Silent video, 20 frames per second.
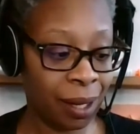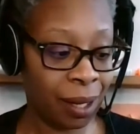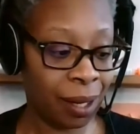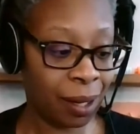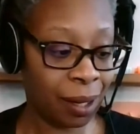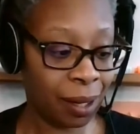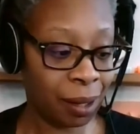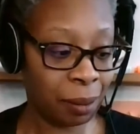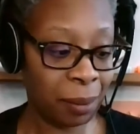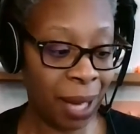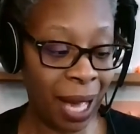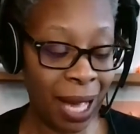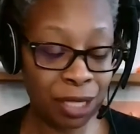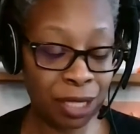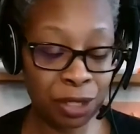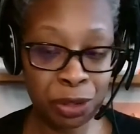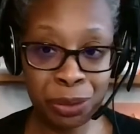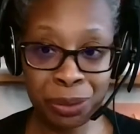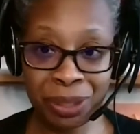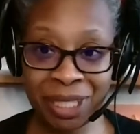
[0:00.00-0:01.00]

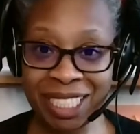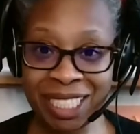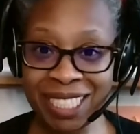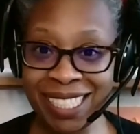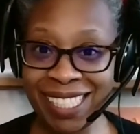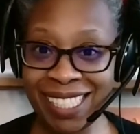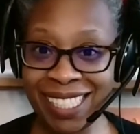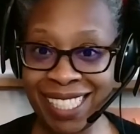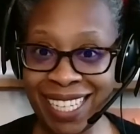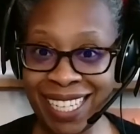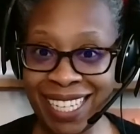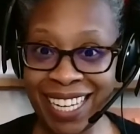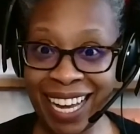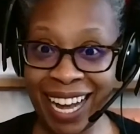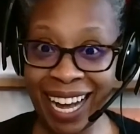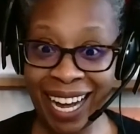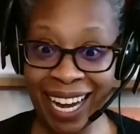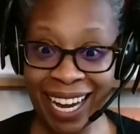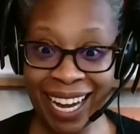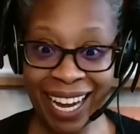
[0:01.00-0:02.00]
As you can see,
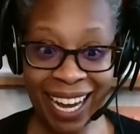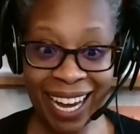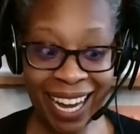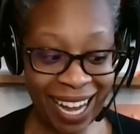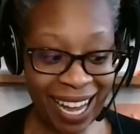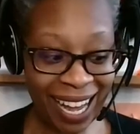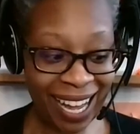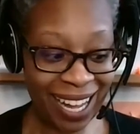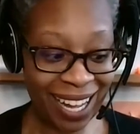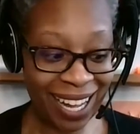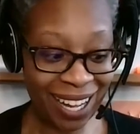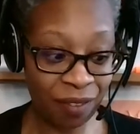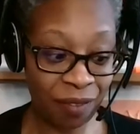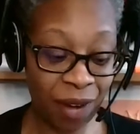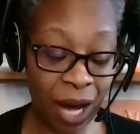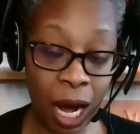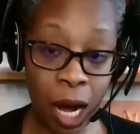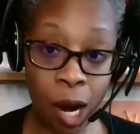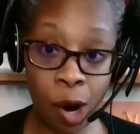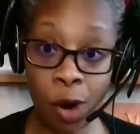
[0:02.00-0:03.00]
I have
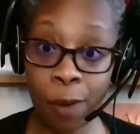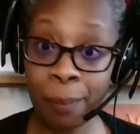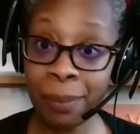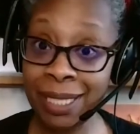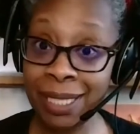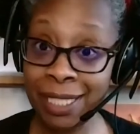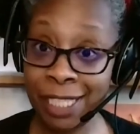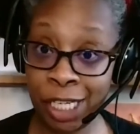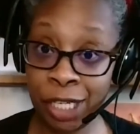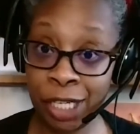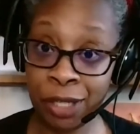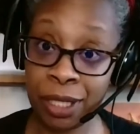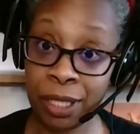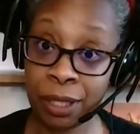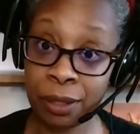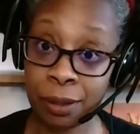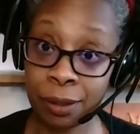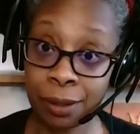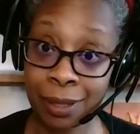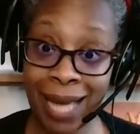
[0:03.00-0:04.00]
our
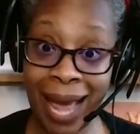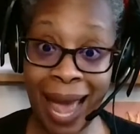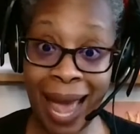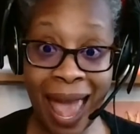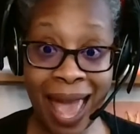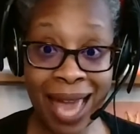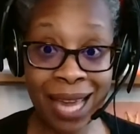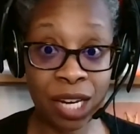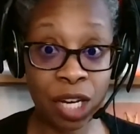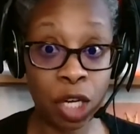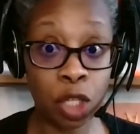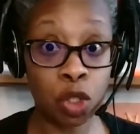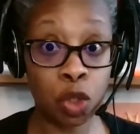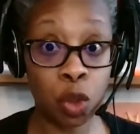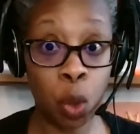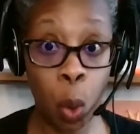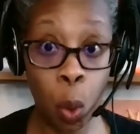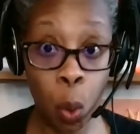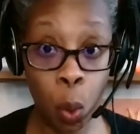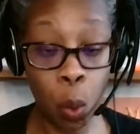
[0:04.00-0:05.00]
materials and
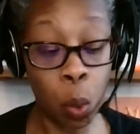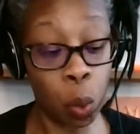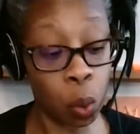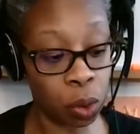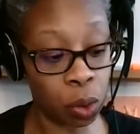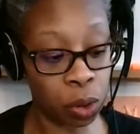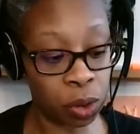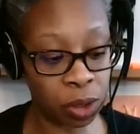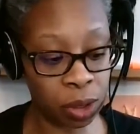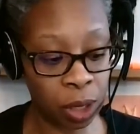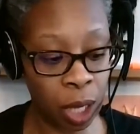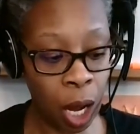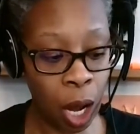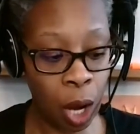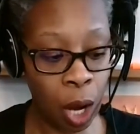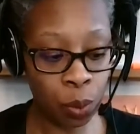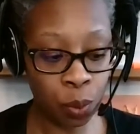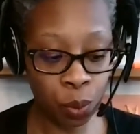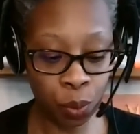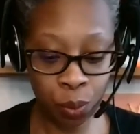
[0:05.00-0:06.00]
tools
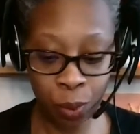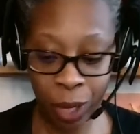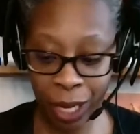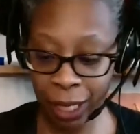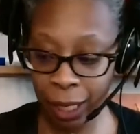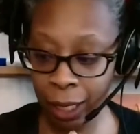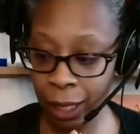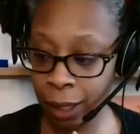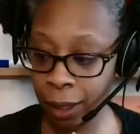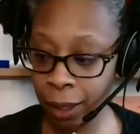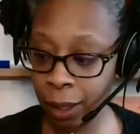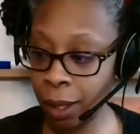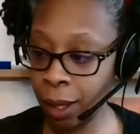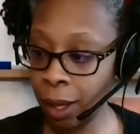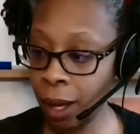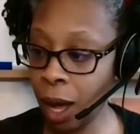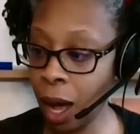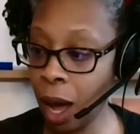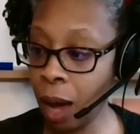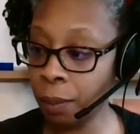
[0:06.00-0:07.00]
ready
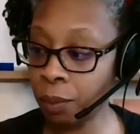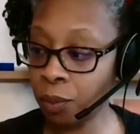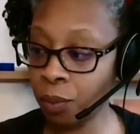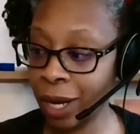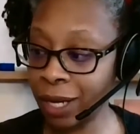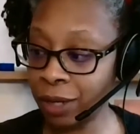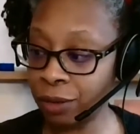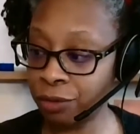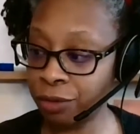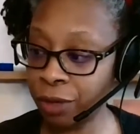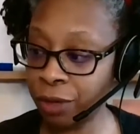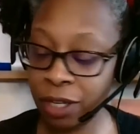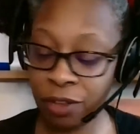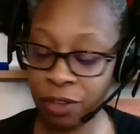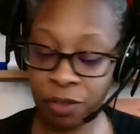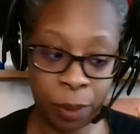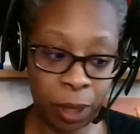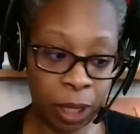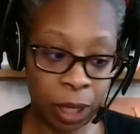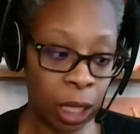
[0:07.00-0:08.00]
right in front
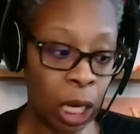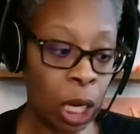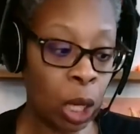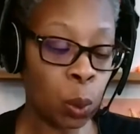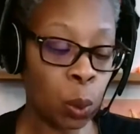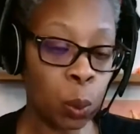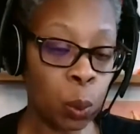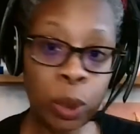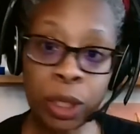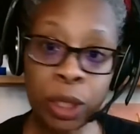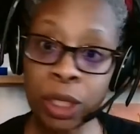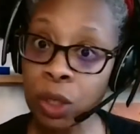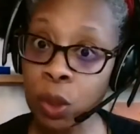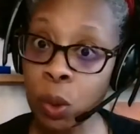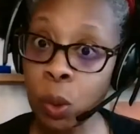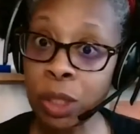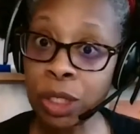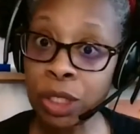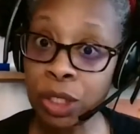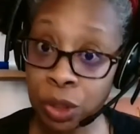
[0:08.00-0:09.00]
of me. We are
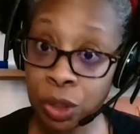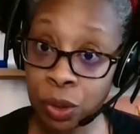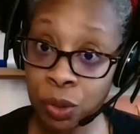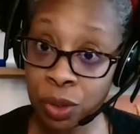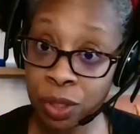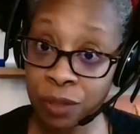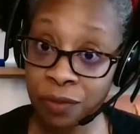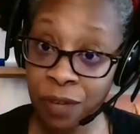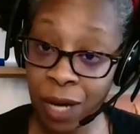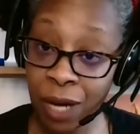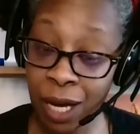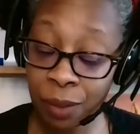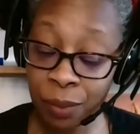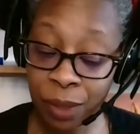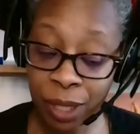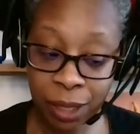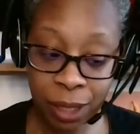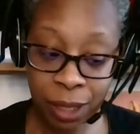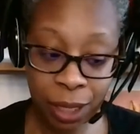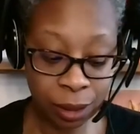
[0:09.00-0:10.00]
going to use the
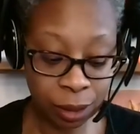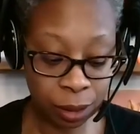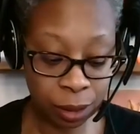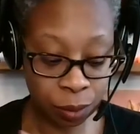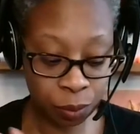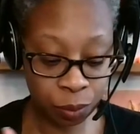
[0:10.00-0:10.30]
following things.